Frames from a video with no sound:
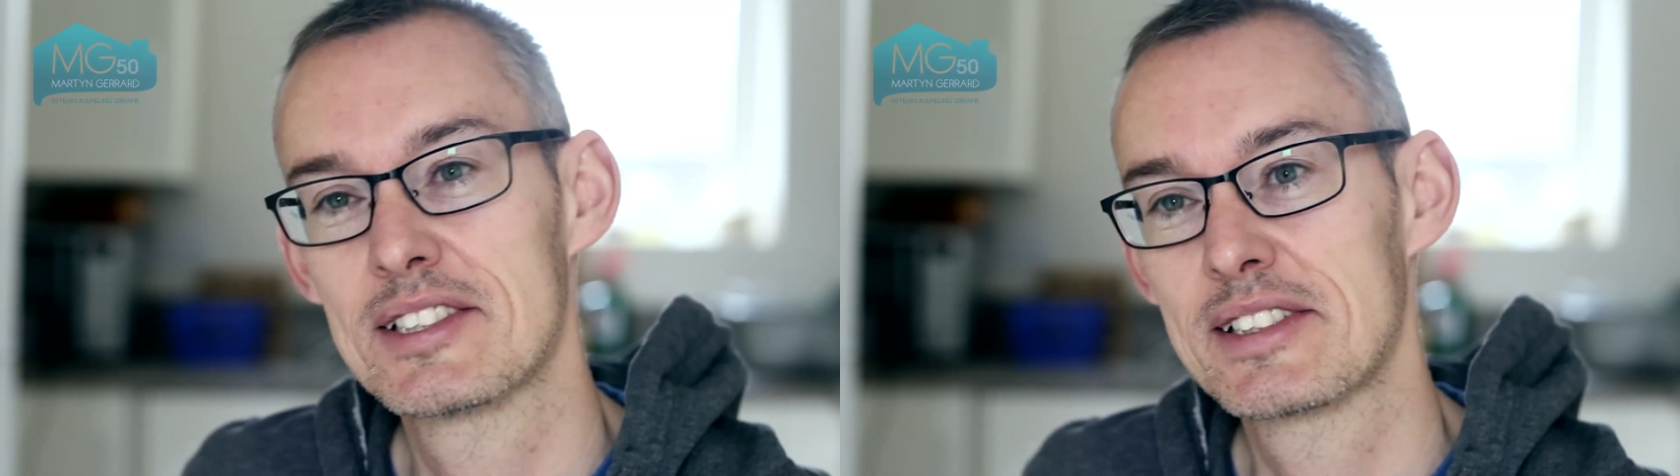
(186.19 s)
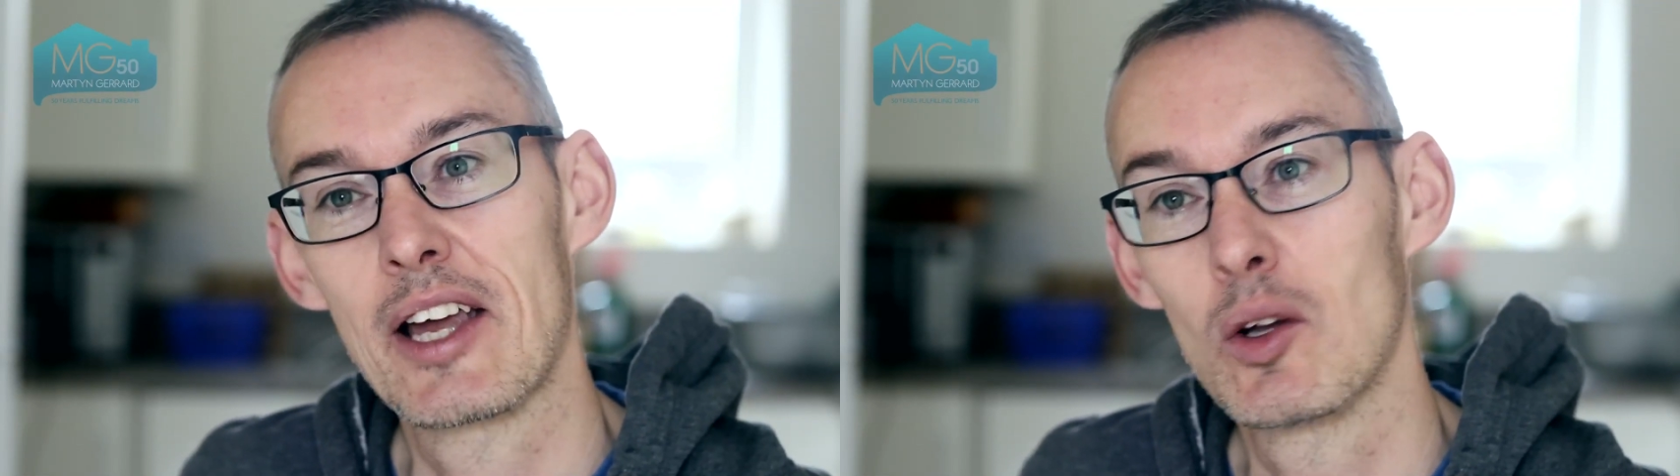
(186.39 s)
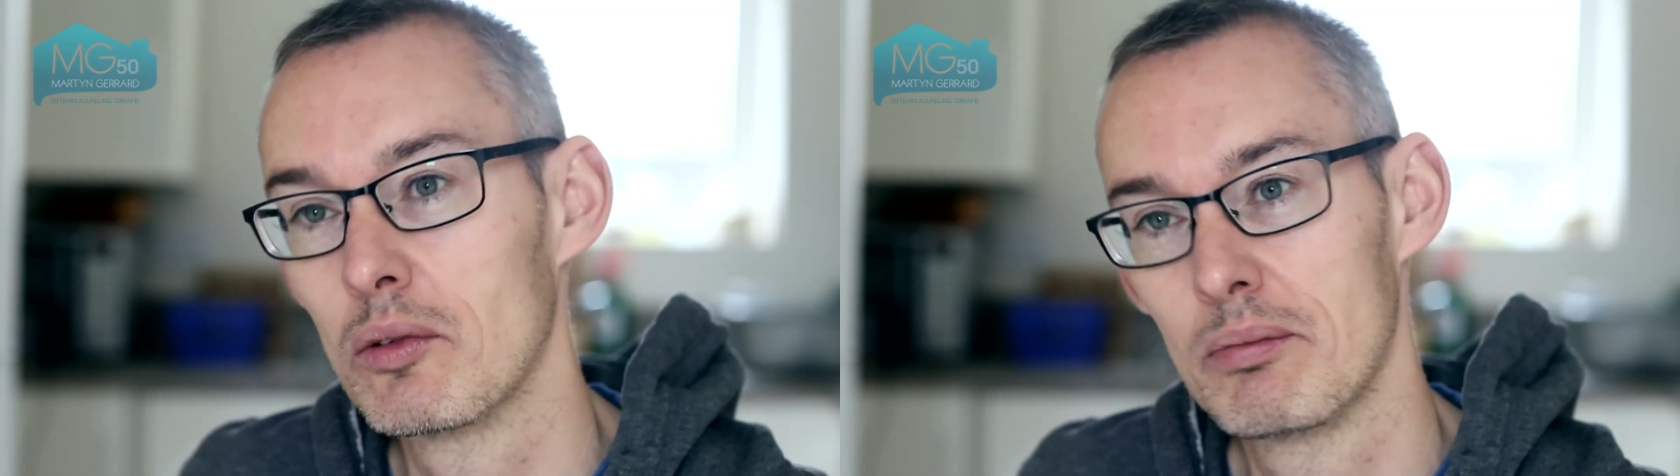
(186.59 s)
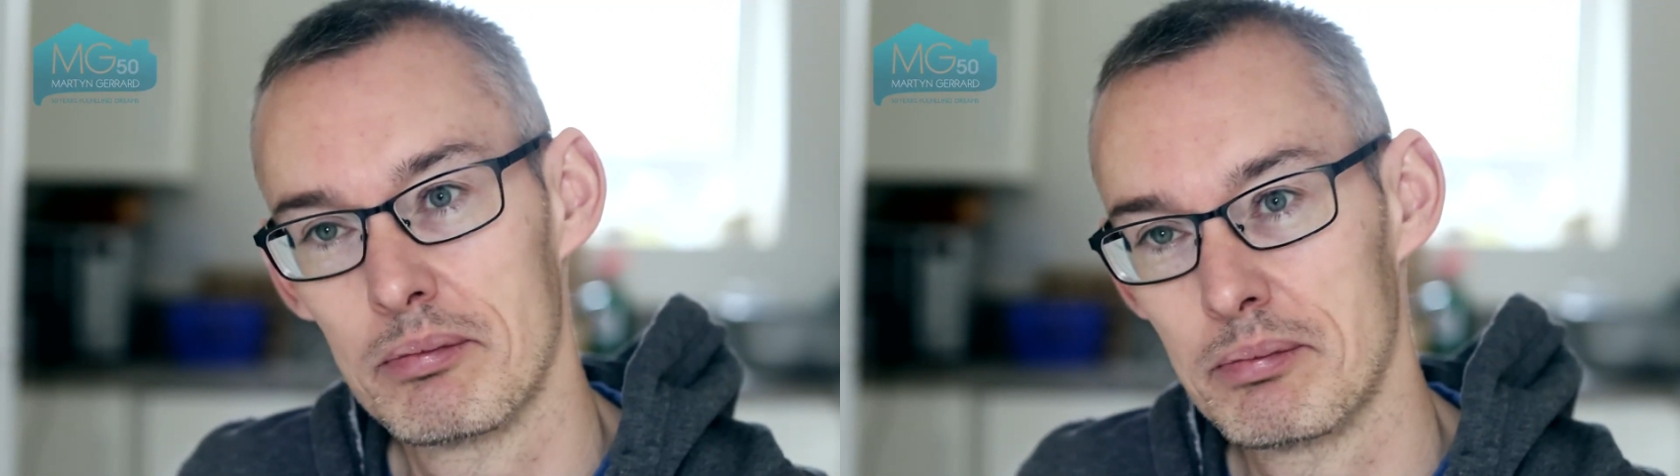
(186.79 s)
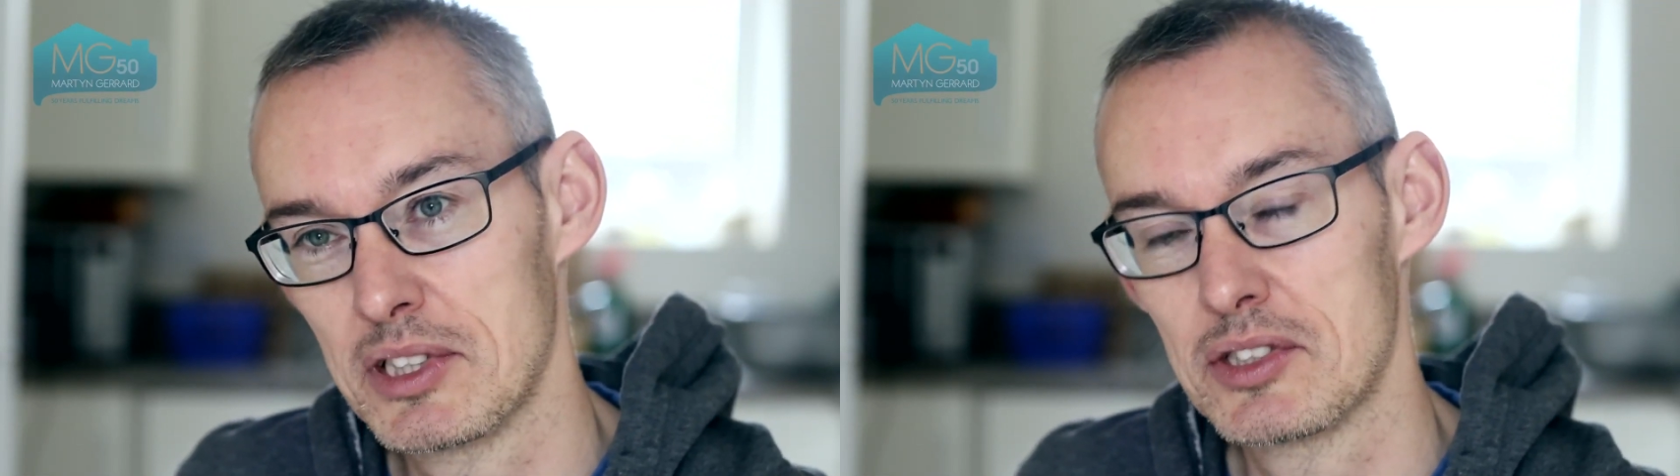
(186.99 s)
a scale
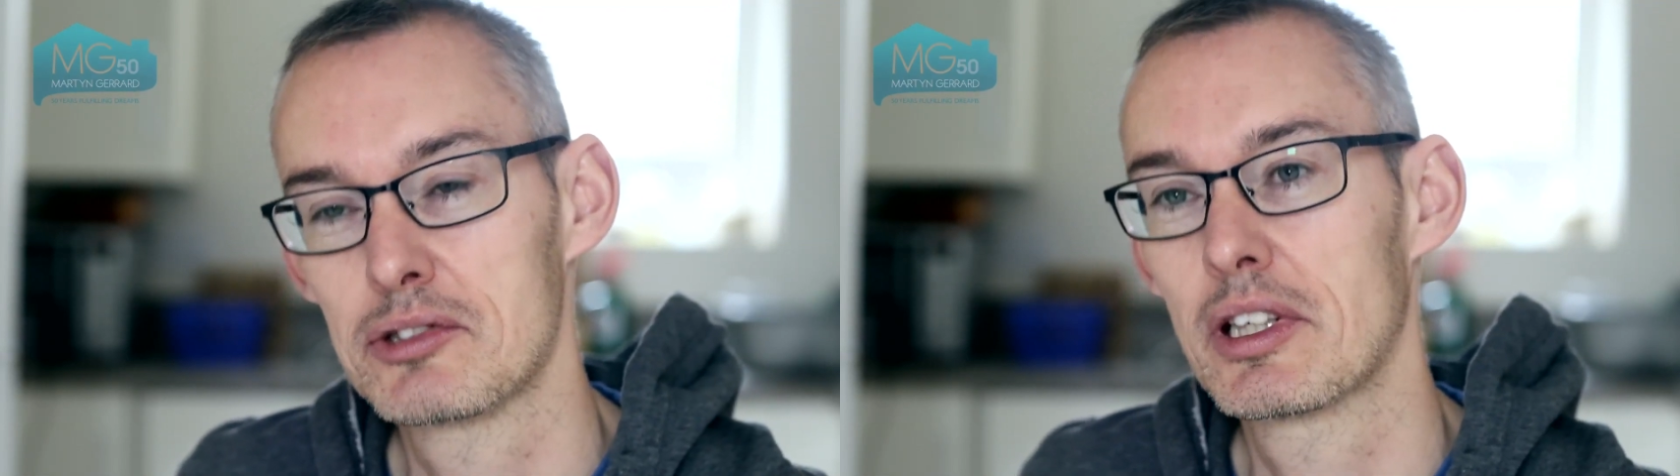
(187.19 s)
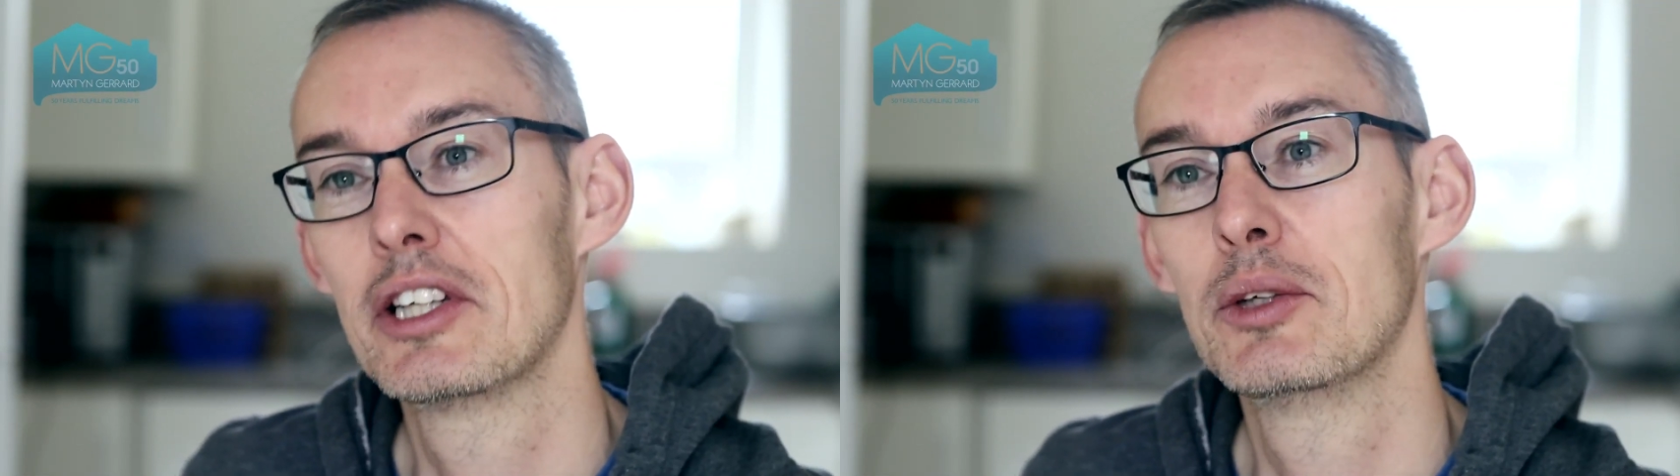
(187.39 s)
business, right?